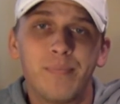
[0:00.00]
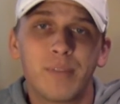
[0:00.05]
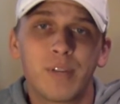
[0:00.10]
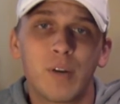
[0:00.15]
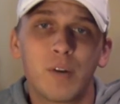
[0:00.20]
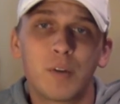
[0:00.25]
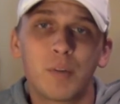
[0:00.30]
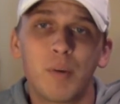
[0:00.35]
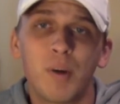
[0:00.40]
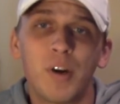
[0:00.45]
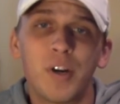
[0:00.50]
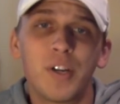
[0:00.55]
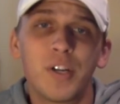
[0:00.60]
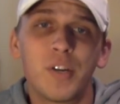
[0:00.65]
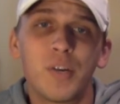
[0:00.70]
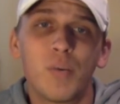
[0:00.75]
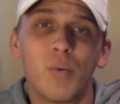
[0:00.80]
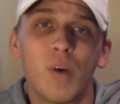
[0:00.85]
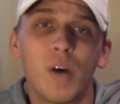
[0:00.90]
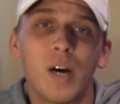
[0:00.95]
Coach Partney,
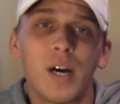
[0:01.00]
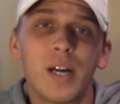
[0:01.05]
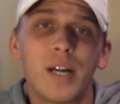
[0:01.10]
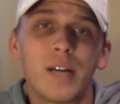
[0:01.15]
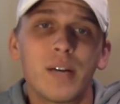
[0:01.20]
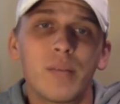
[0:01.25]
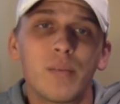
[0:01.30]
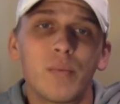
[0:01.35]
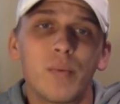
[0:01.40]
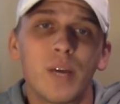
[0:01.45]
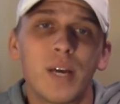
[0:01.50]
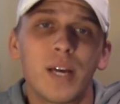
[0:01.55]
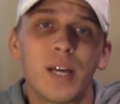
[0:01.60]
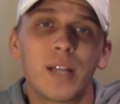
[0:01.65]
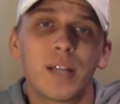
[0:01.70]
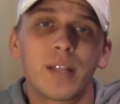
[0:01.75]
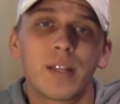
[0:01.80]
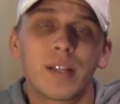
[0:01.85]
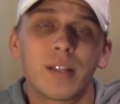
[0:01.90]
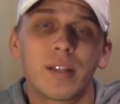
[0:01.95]
you won
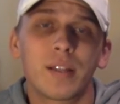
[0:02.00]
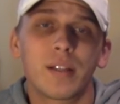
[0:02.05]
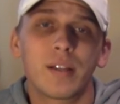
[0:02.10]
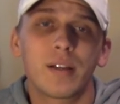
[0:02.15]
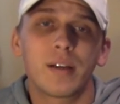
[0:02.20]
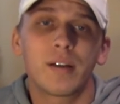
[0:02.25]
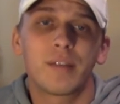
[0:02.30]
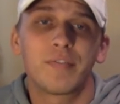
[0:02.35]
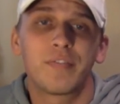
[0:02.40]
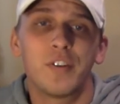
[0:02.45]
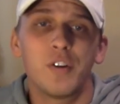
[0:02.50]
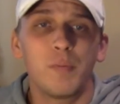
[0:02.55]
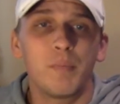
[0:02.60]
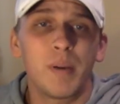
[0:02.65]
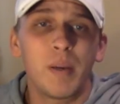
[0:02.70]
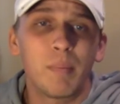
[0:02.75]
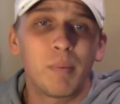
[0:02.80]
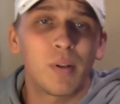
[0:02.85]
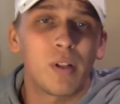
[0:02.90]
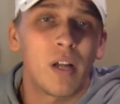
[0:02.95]
with a few
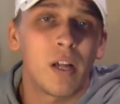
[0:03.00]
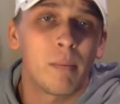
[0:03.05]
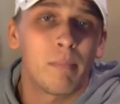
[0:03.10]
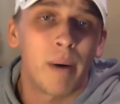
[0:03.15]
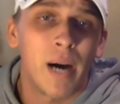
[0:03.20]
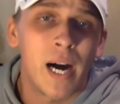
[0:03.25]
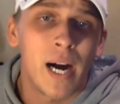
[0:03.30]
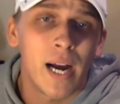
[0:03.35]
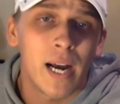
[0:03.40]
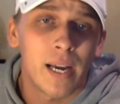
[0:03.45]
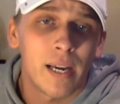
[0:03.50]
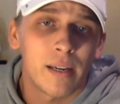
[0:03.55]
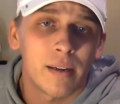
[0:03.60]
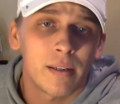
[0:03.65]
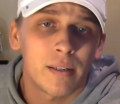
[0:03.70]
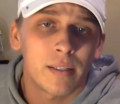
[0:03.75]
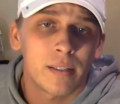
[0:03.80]
people on bye.